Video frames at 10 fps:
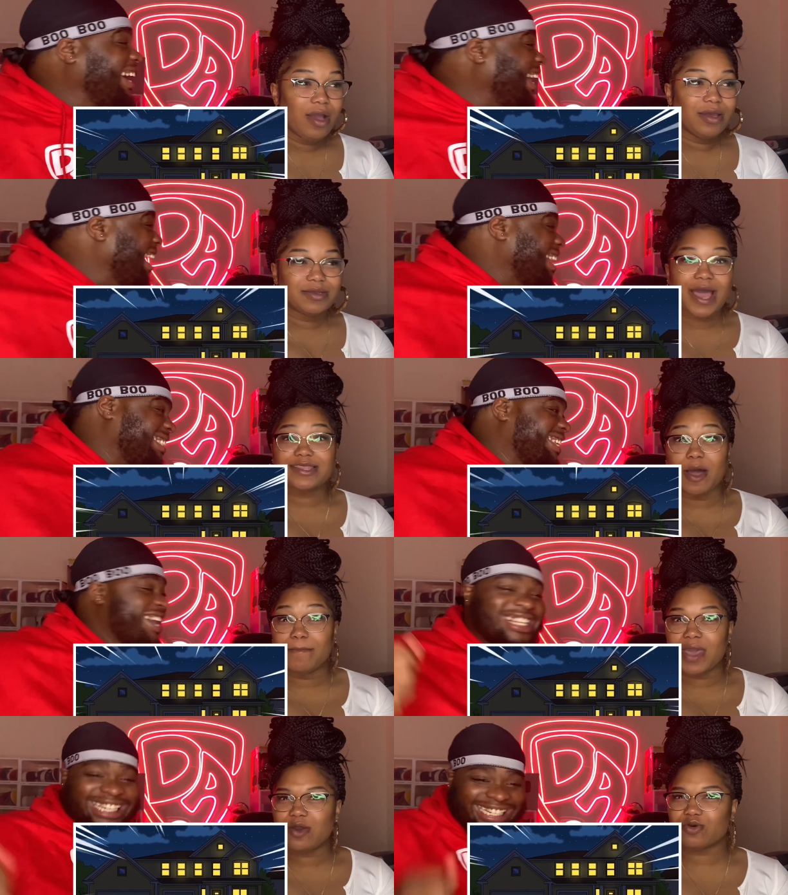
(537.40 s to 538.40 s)
Speaker 1: Not the
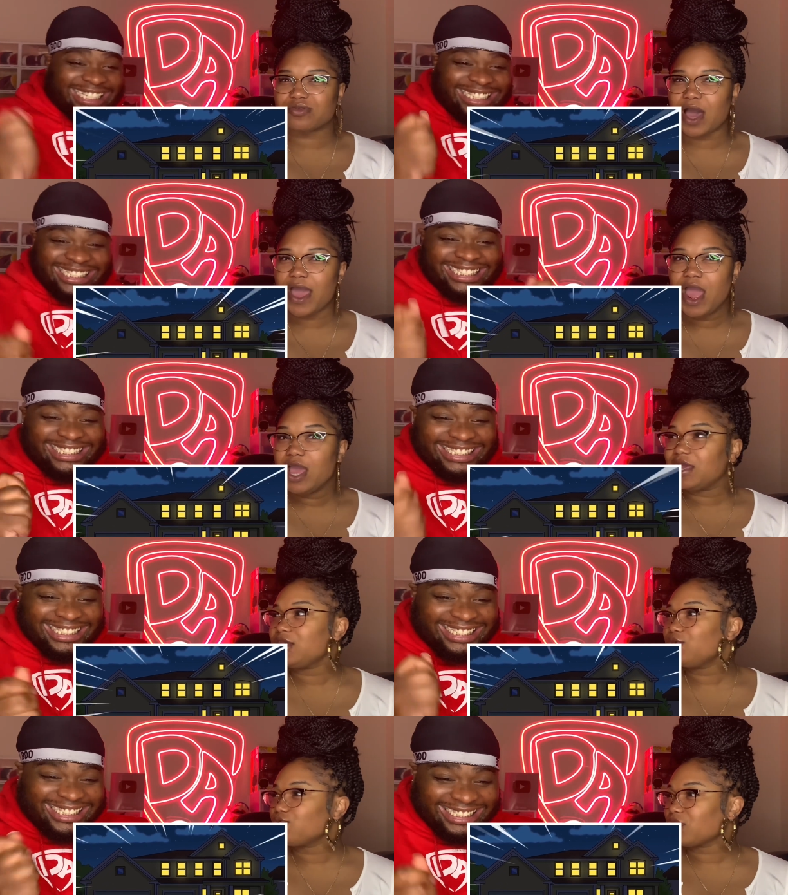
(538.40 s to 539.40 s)
metal tie. He
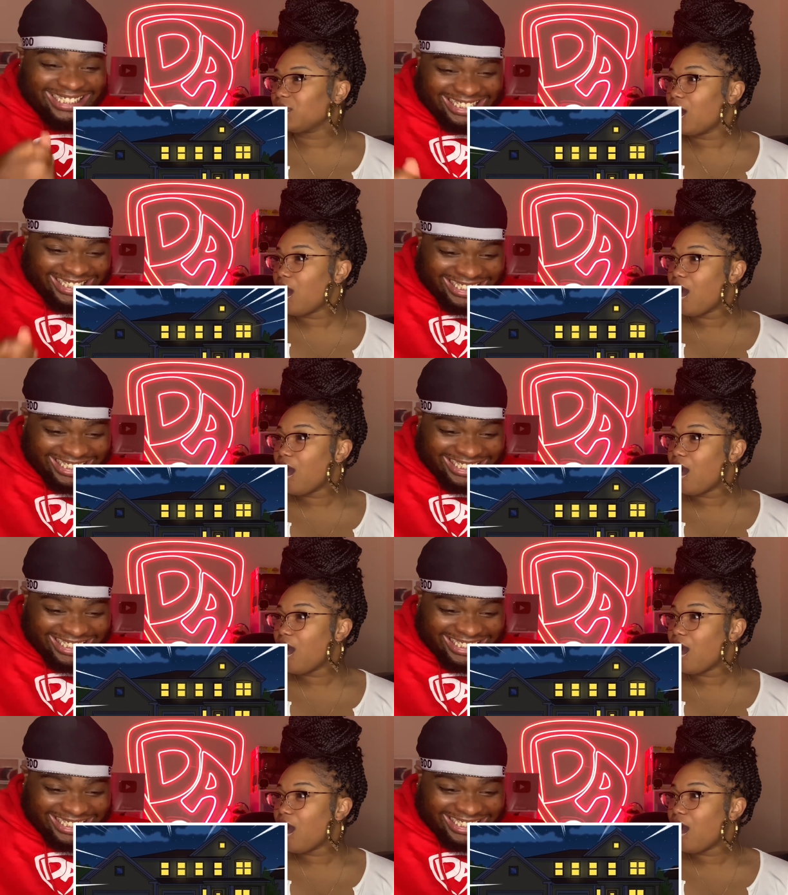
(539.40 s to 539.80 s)
using the.